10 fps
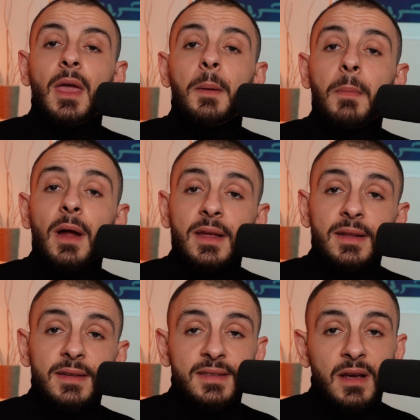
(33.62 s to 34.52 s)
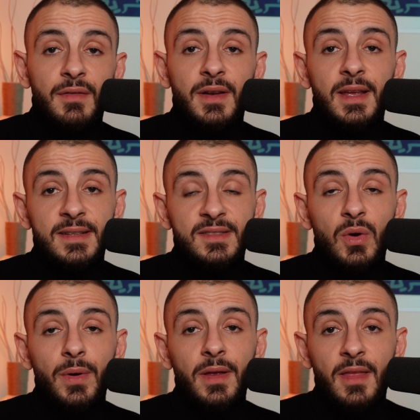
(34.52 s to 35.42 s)
Market discovery is
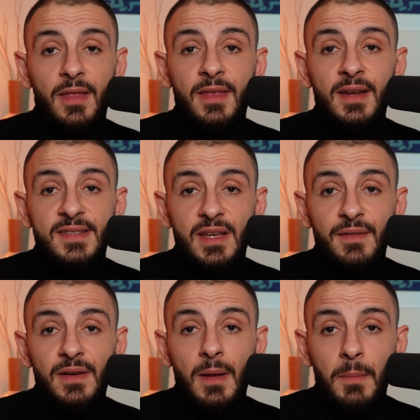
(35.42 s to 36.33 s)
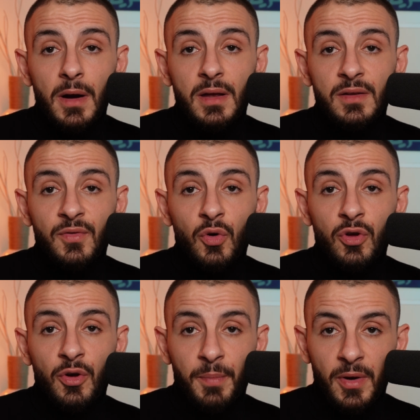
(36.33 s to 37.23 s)
knowing that there's even a market for
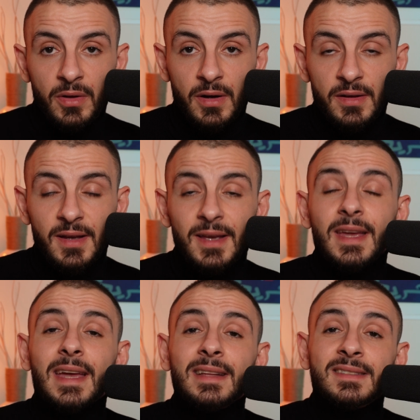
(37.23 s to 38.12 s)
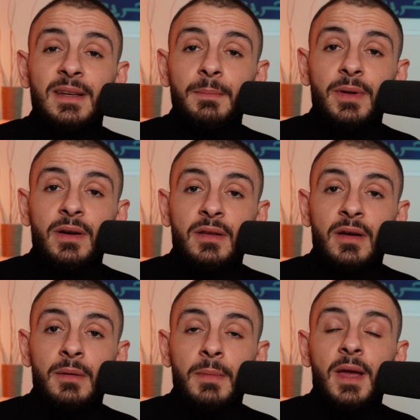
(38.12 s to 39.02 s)
your product. In simpler
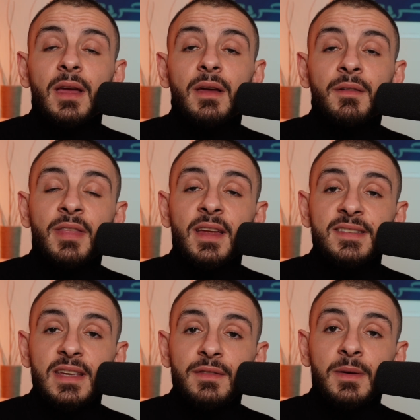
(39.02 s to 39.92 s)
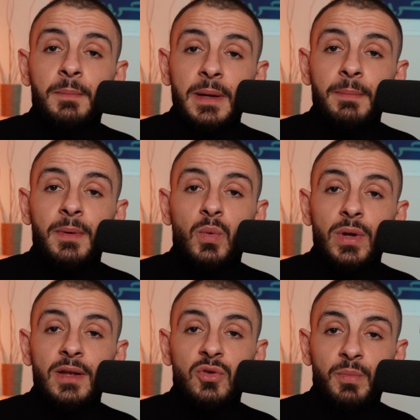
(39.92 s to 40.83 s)
terms, if there's even people
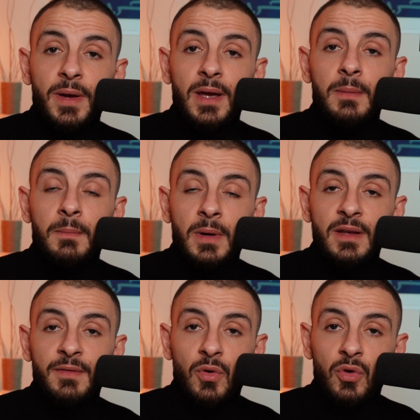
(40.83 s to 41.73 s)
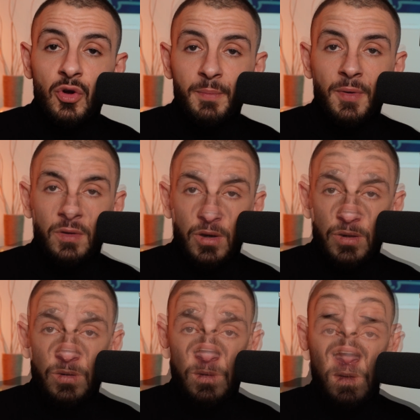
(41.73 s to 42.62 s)
willing to pay money for your product.
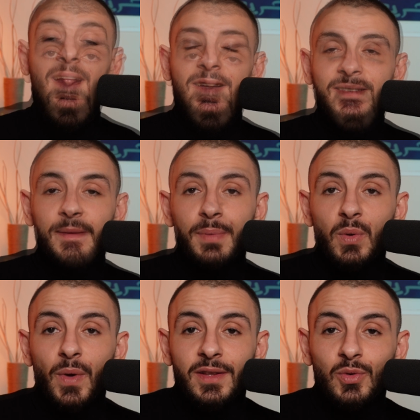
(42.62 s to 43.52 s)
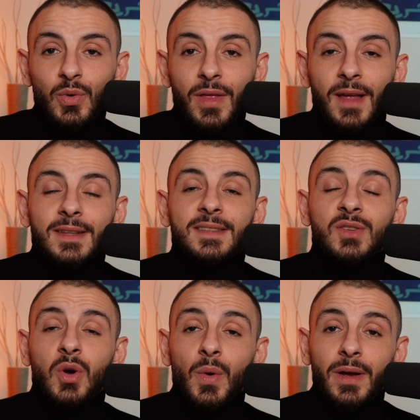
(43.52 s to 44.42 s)
And a simple way to do that is
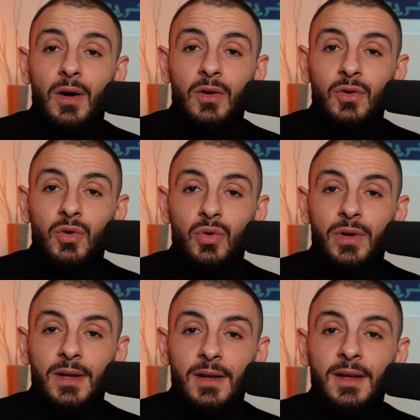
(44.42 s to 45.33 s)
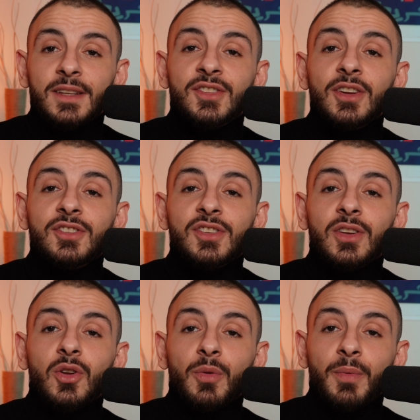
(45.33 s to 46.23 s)
going on Google, searching
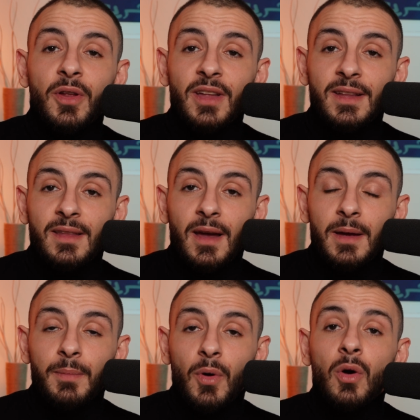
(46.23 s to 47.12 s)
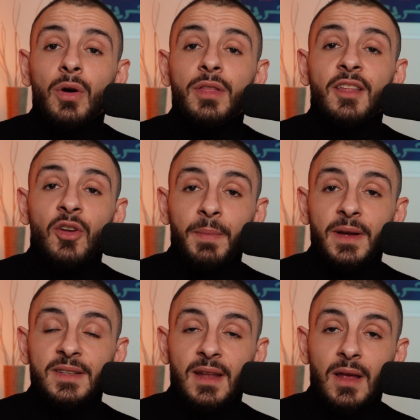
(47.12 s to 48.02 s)
your product type or the
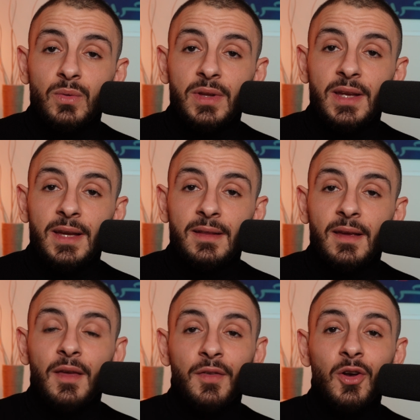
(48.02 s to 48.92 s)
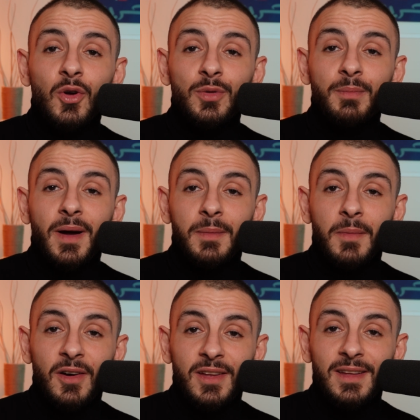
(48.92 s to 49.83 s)
topic surrounding it, followed by
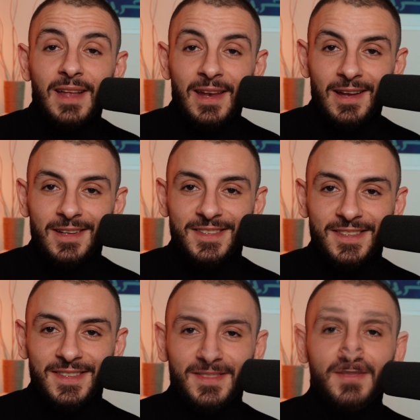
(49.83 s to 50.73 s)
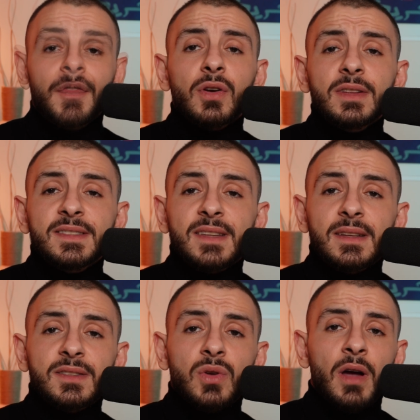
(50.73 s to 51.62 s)
market analysis. For
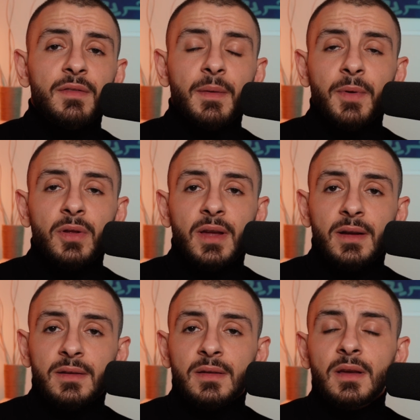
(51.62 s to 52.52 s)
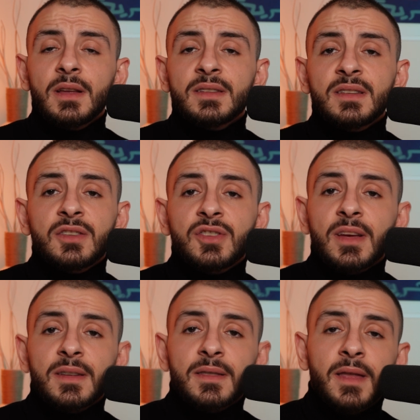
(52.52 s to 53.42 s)
instance, you have a product, such
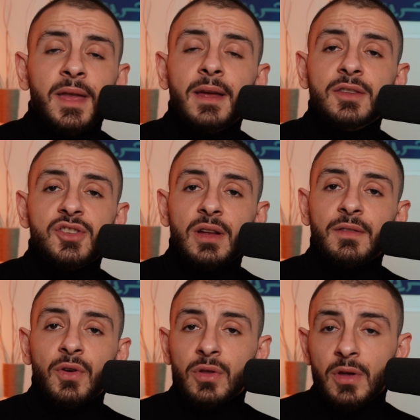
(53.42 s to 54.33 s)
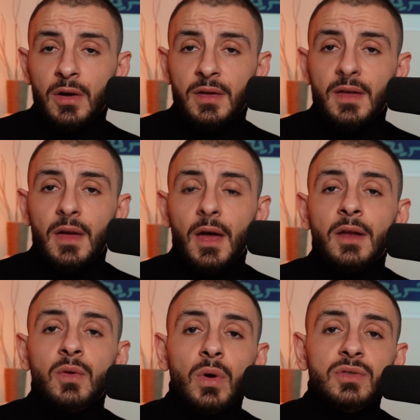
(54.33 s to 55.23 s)
as hair gel for dogs,
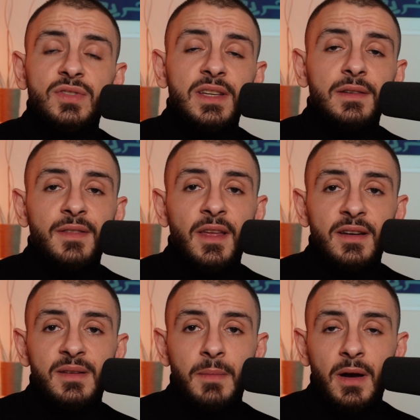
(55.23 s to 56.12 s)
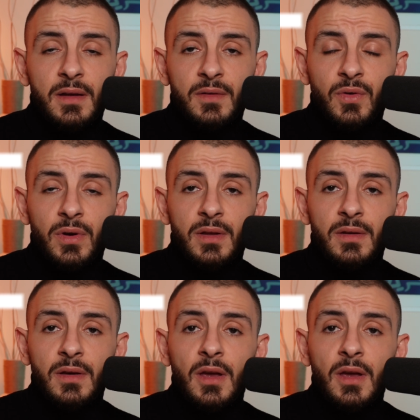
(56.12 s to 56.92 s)
and you want to see if there's a market for it.